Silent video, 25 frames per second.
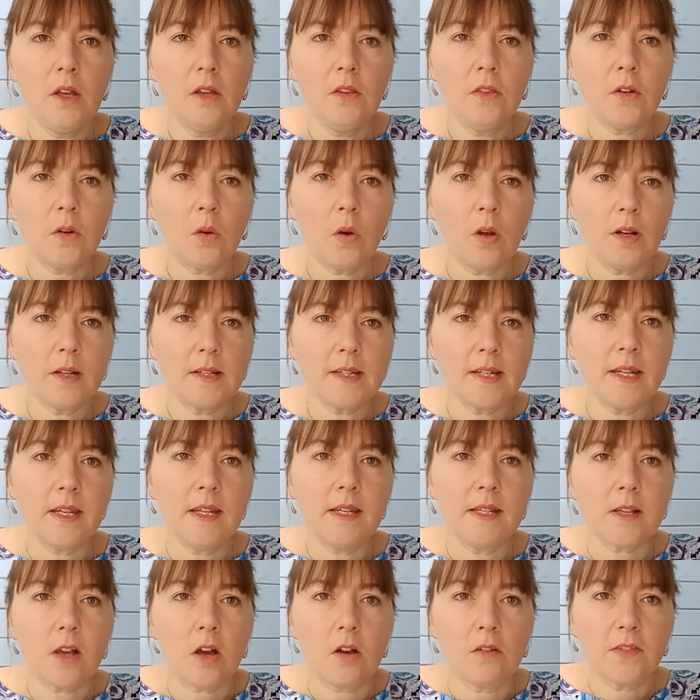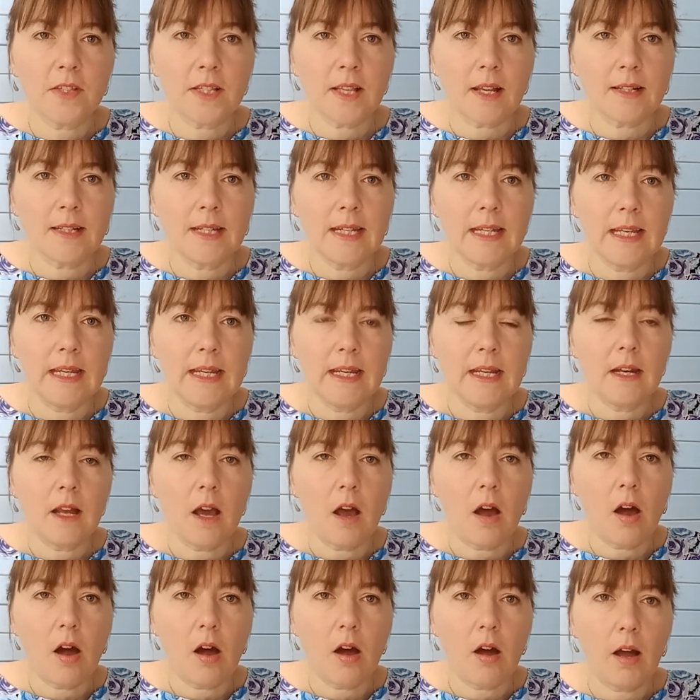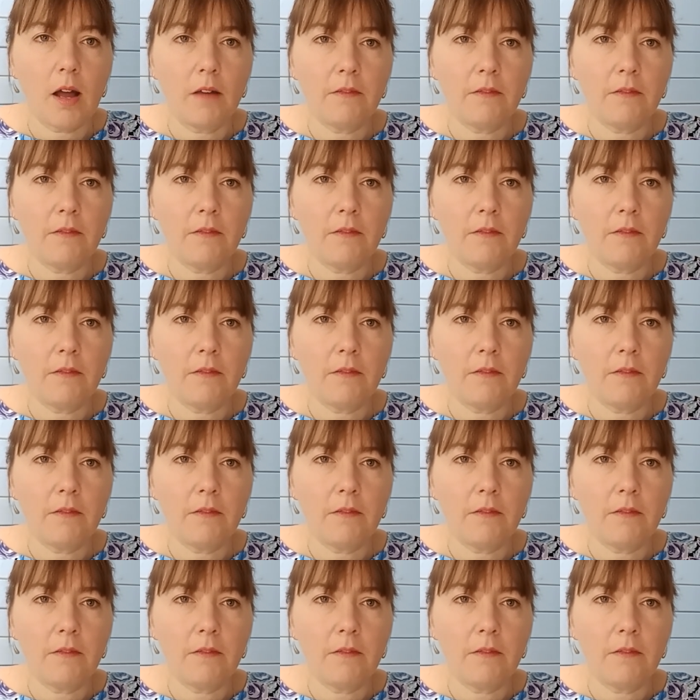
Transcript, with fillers: The qualities of sateen are